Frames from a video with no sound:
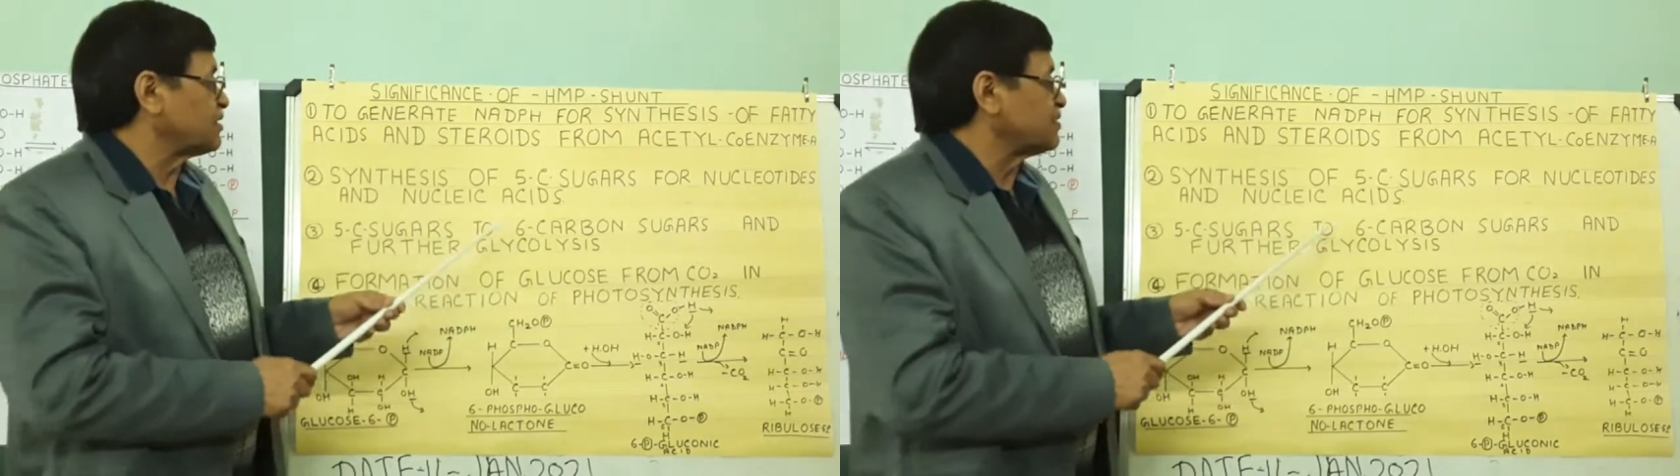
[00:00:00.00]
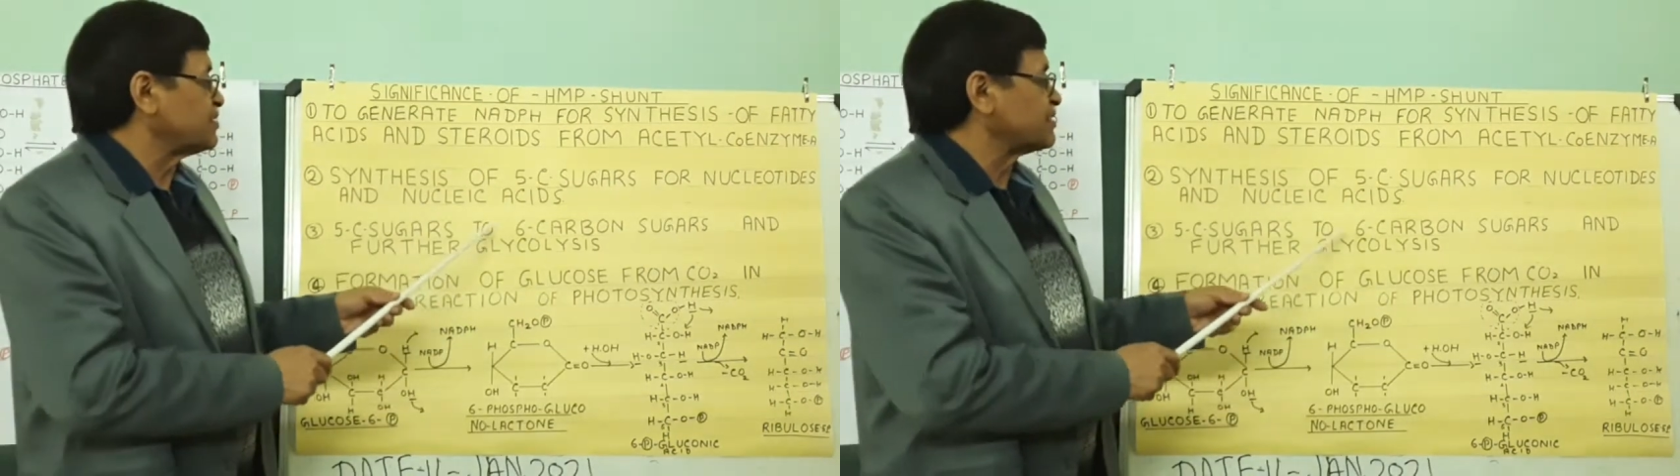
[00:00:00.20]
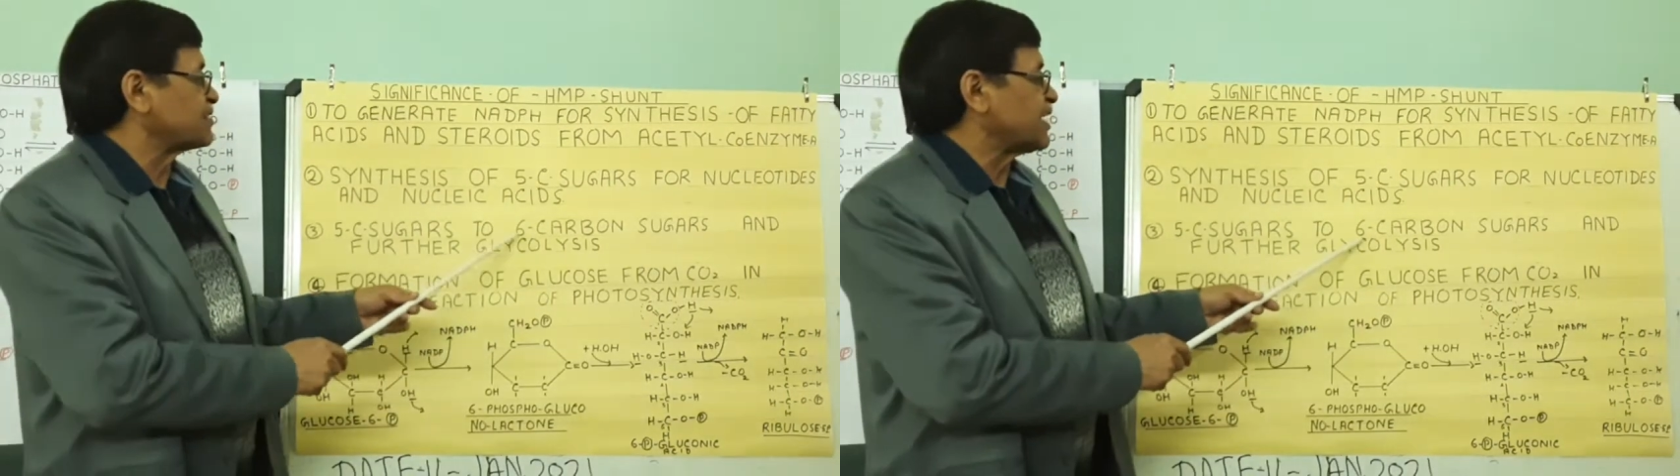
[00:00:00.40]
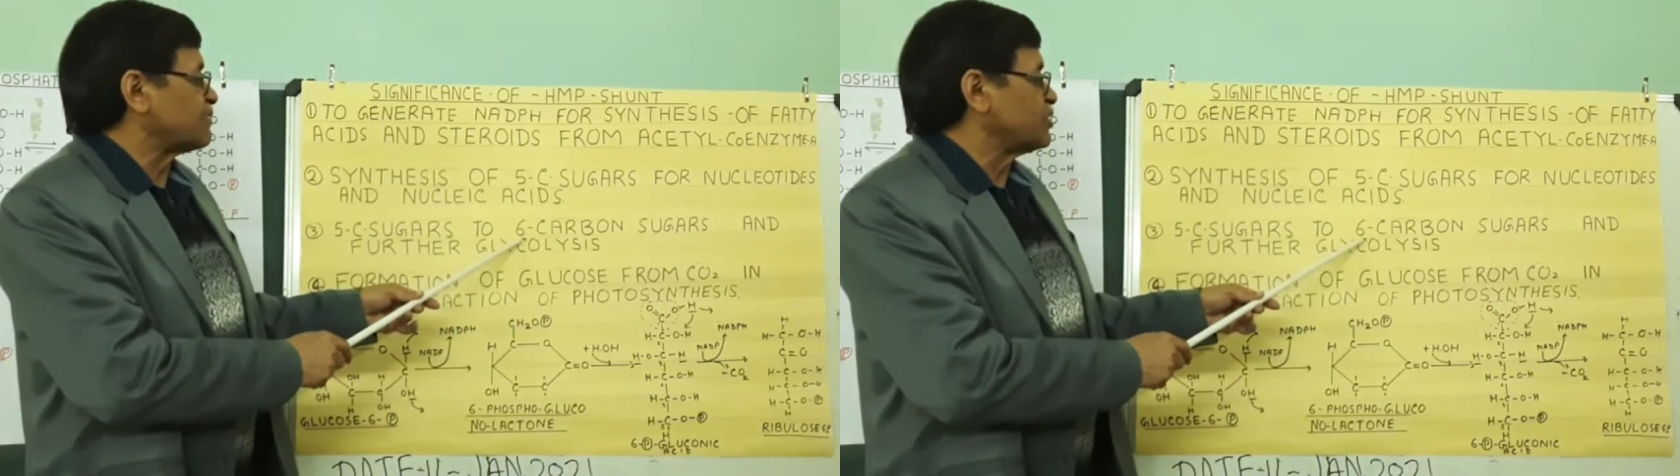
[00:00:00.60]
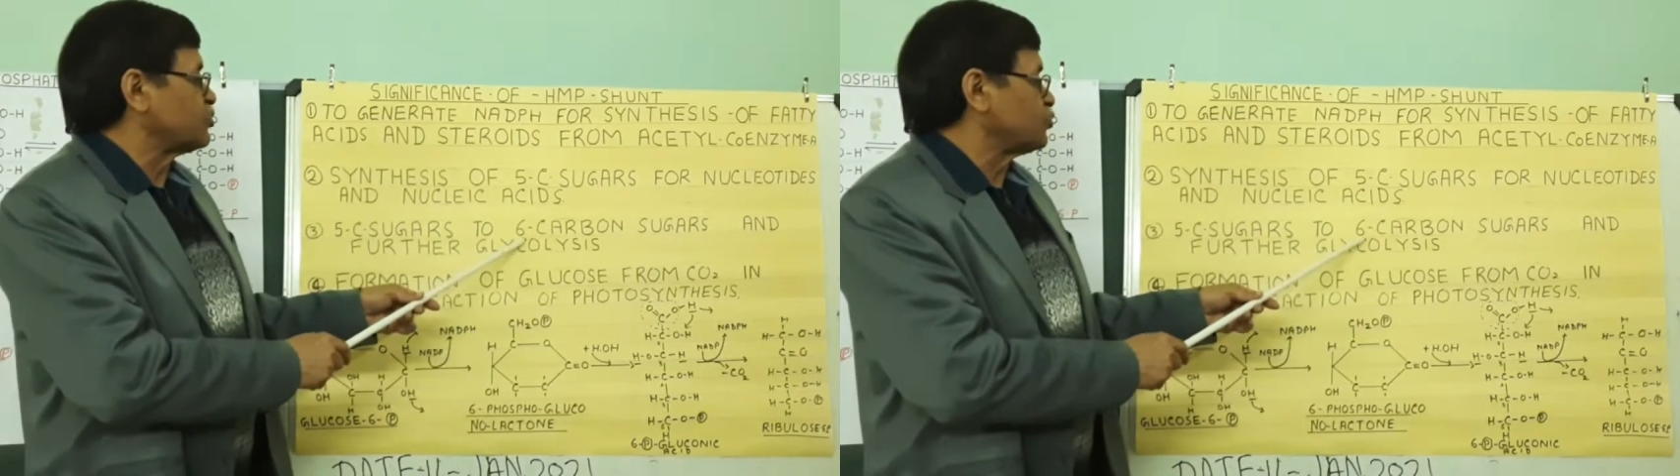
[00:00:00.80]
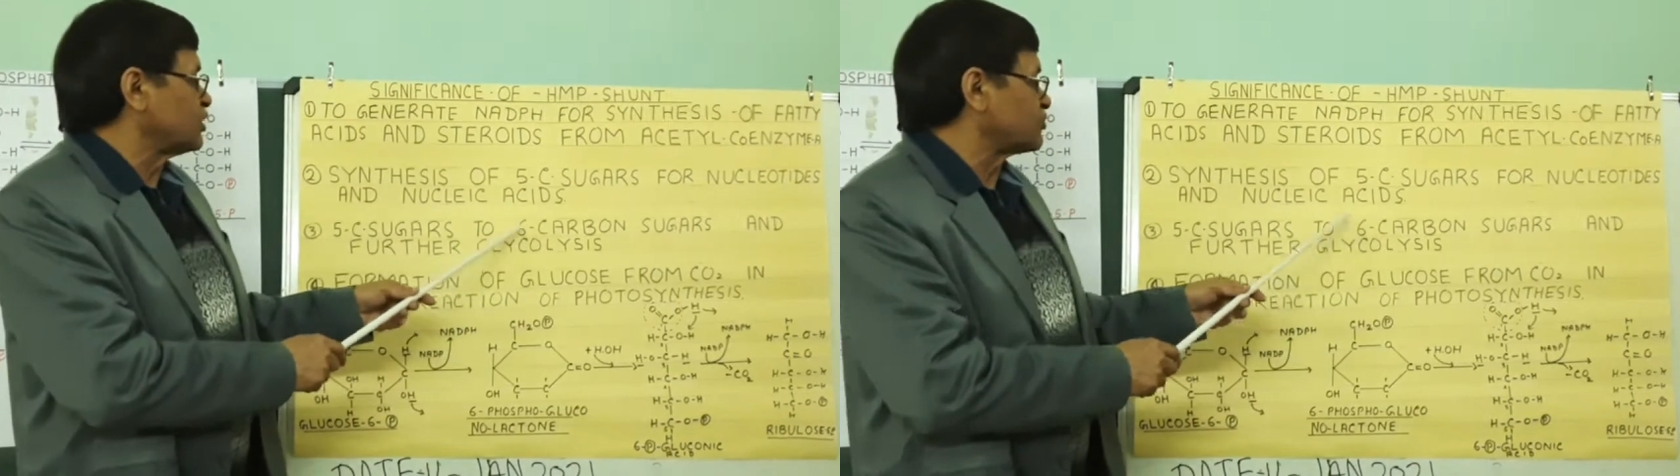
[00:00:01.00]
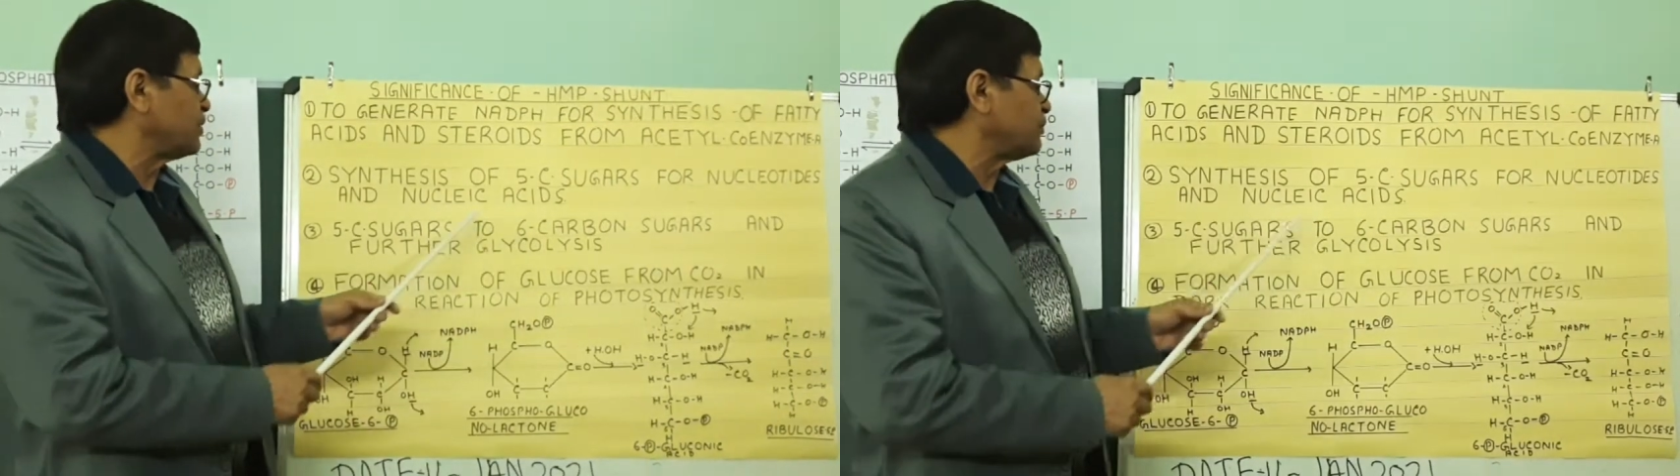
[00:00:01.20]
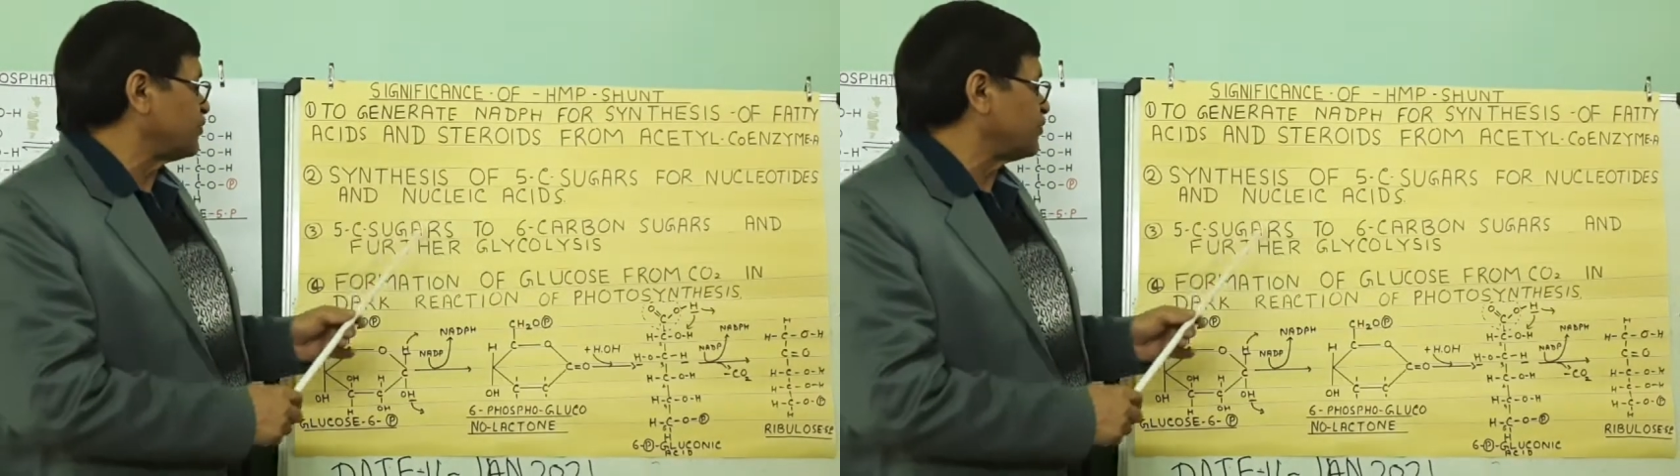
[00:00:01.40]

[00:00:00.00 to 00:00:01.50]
6 carbon sugars may be